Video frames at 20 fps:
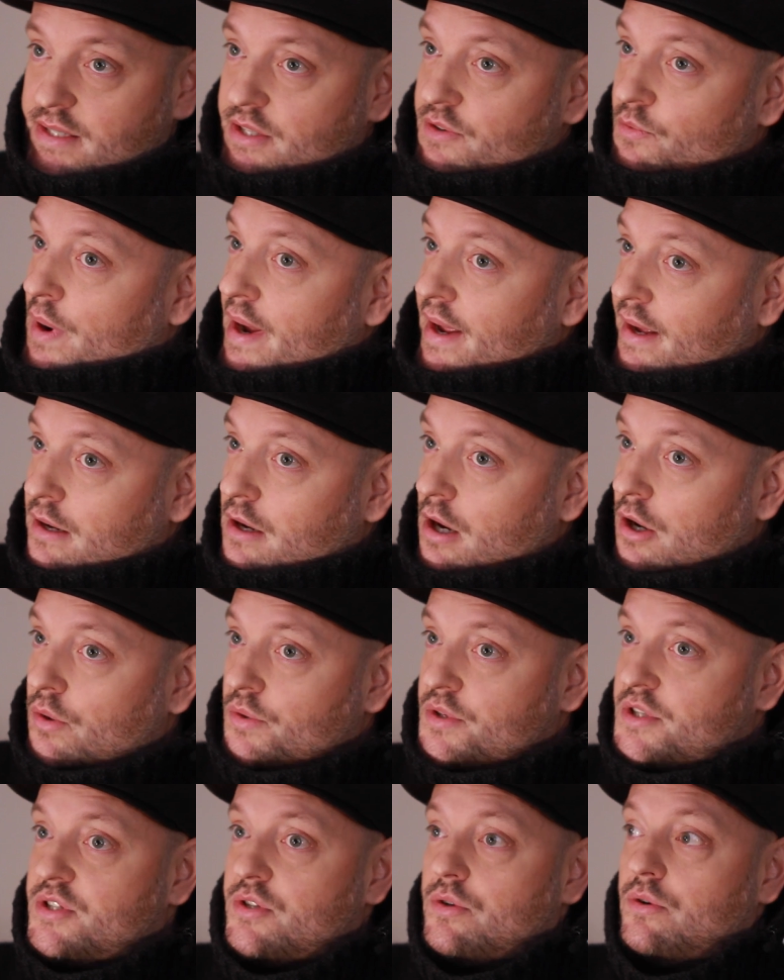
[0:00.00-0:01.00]

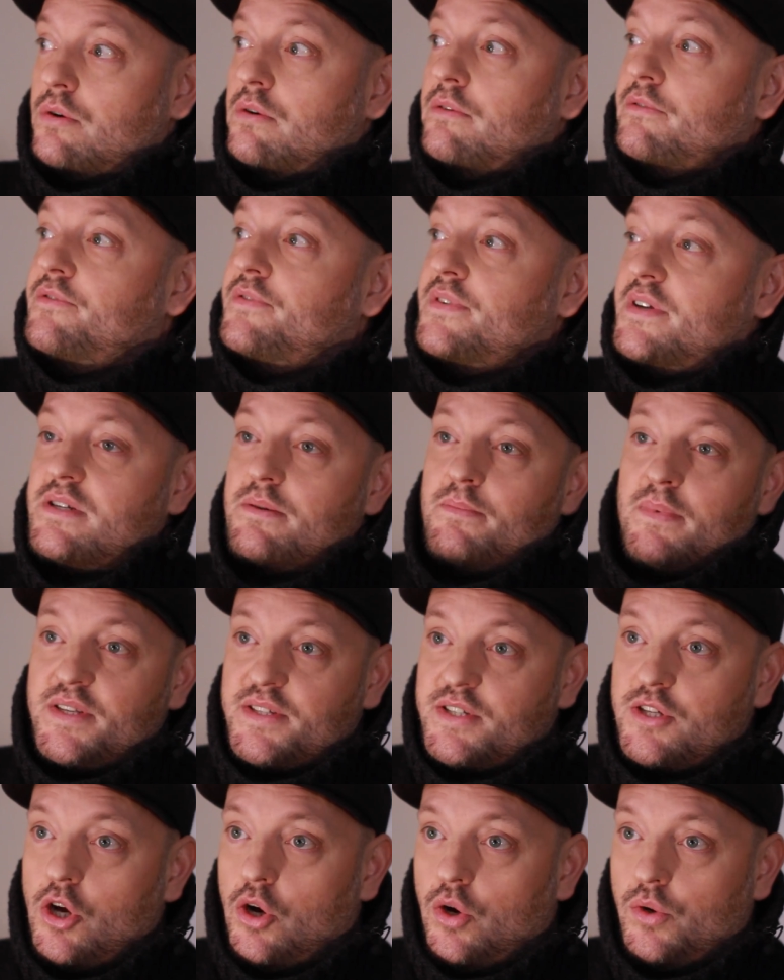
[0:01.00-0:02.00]
raincoats or
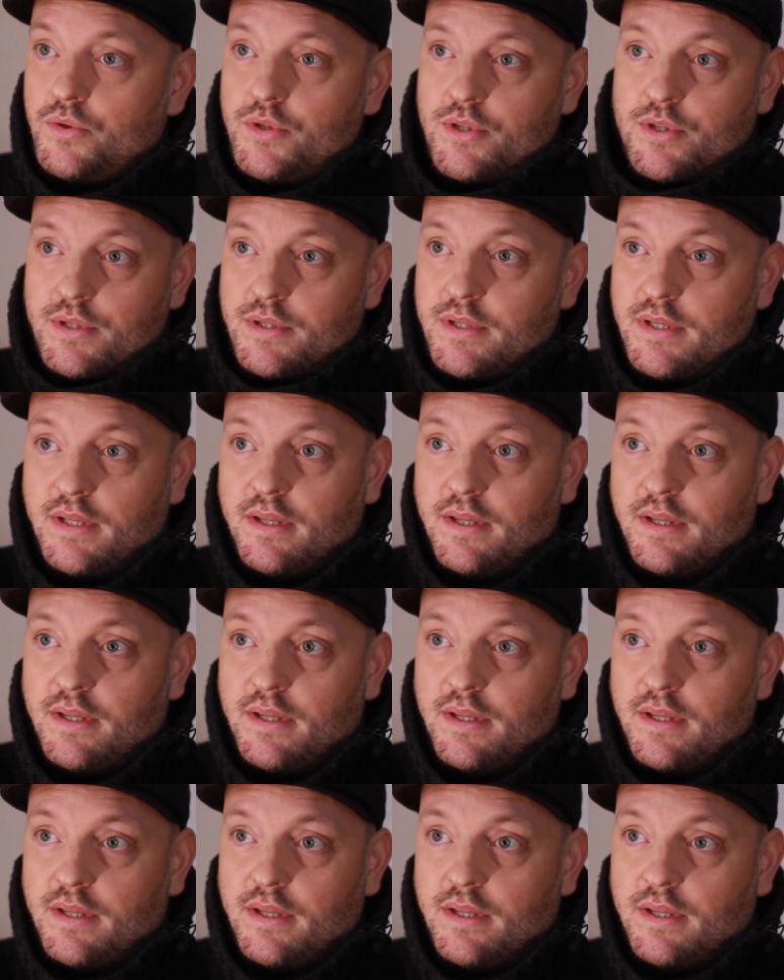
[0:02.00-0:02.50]
fisherman's coats